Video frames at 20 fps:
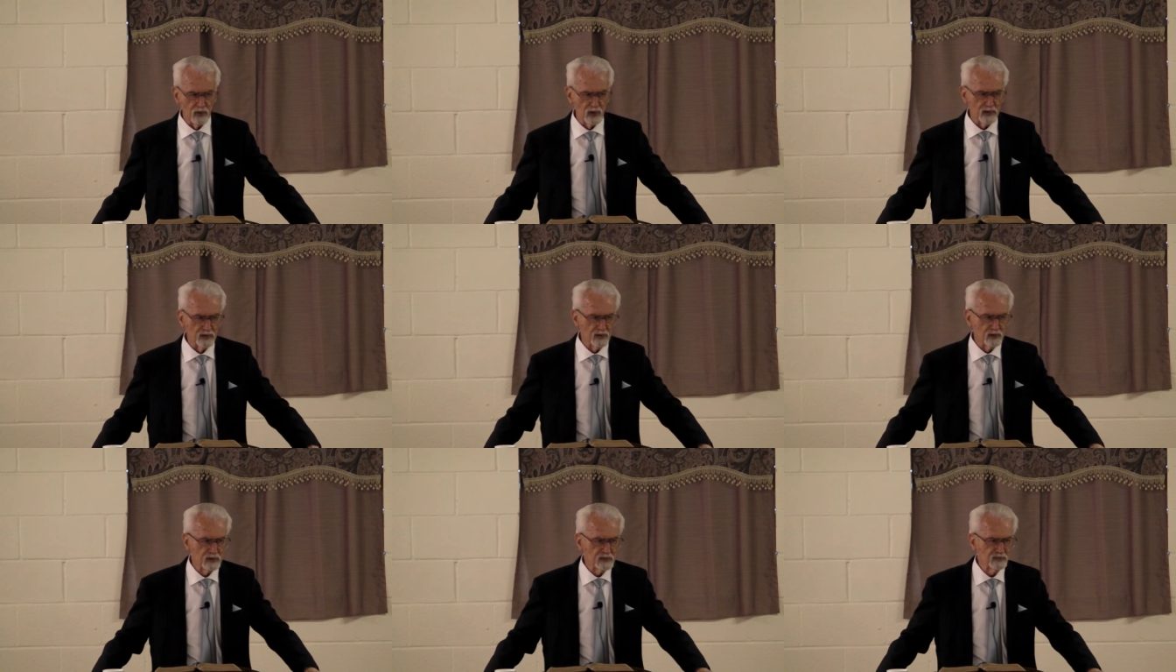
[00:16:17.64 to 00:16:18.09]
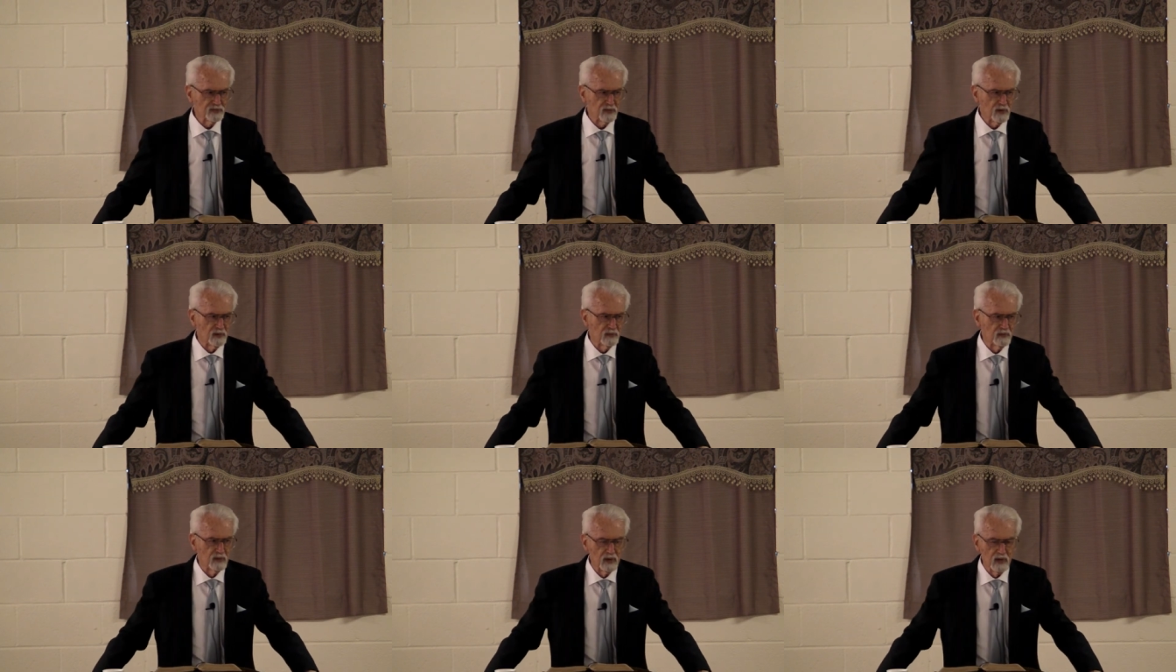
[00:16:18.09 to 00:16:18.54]
brothers
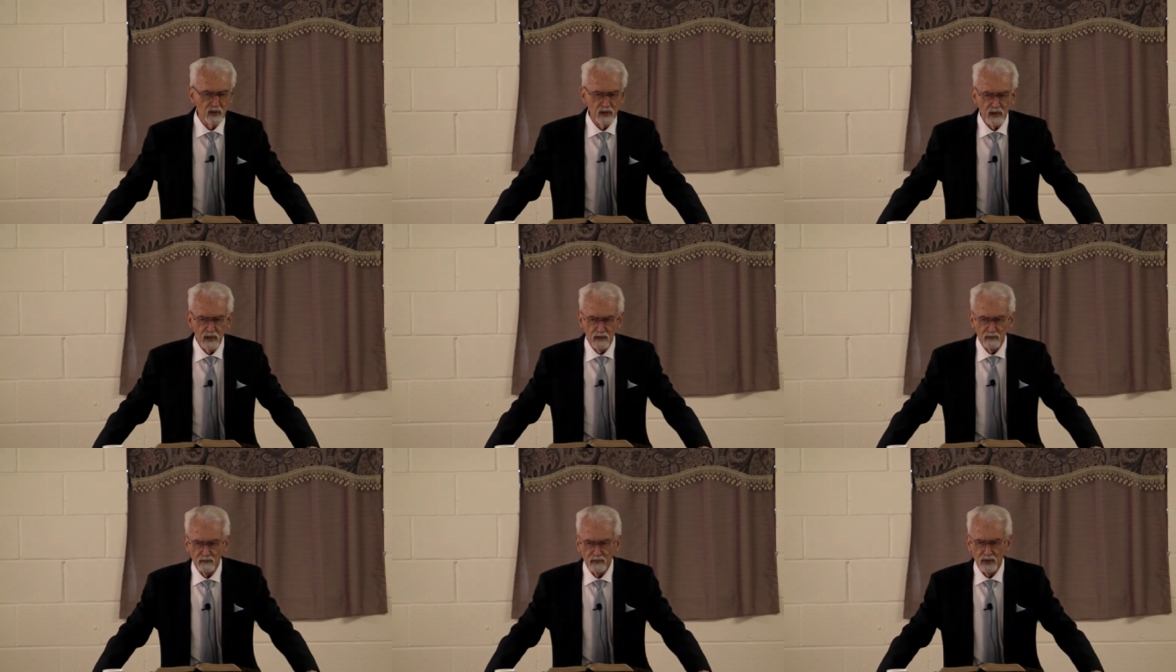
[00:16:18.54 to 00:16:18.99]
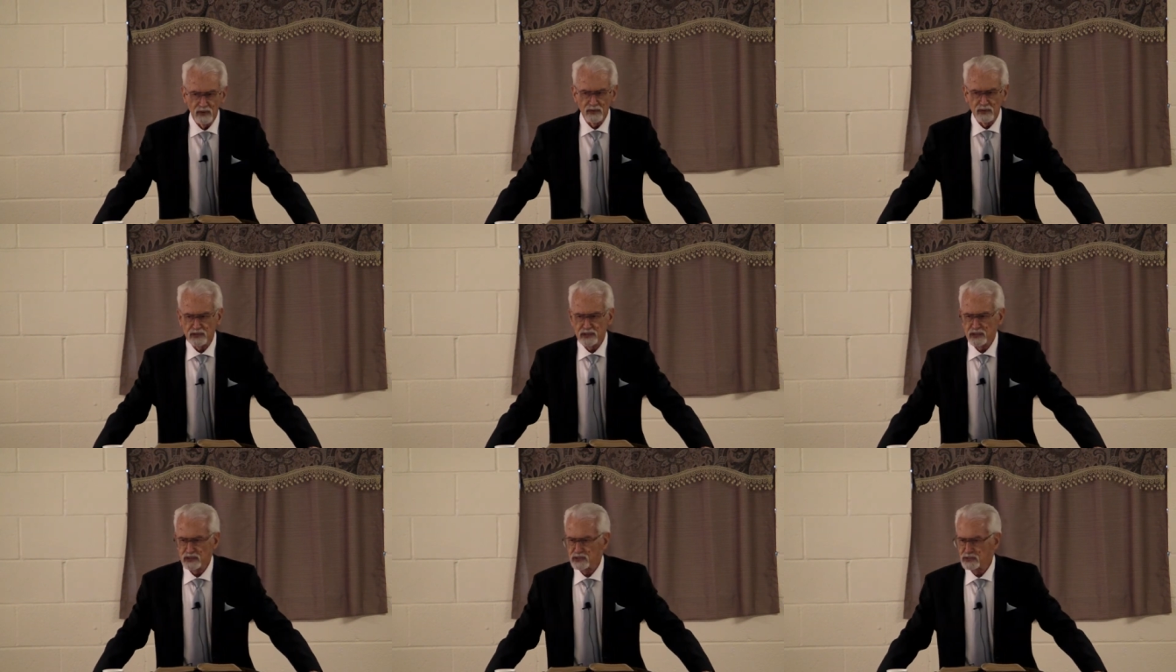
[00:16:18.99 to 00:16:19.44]
from
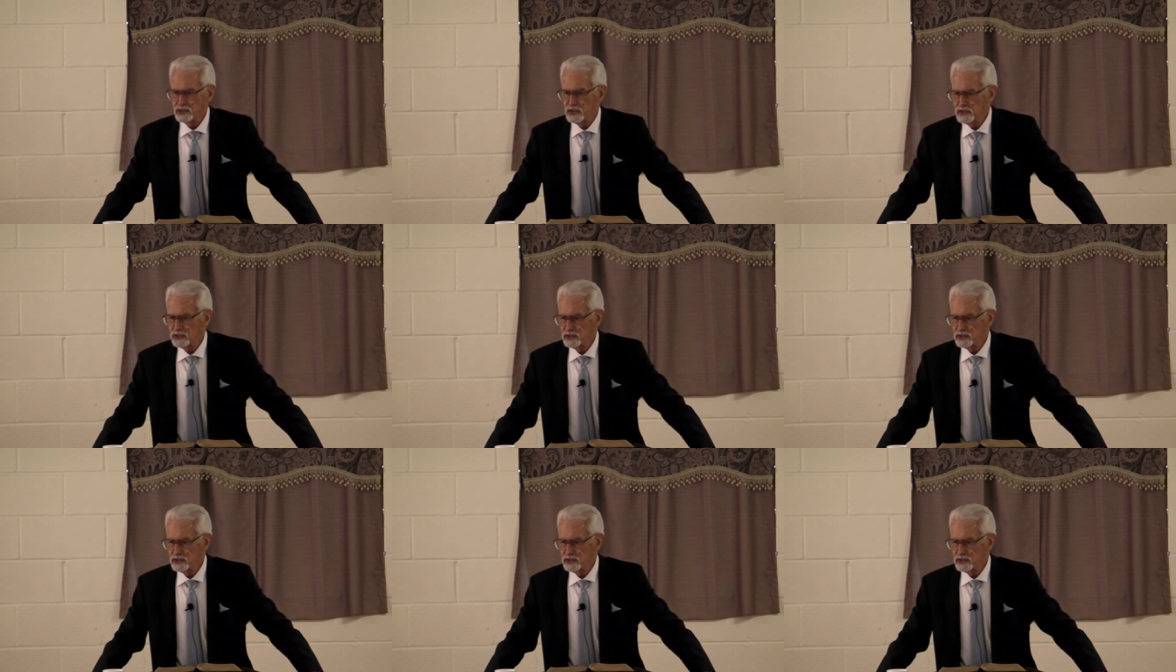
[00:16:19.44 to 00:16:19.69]
brothers and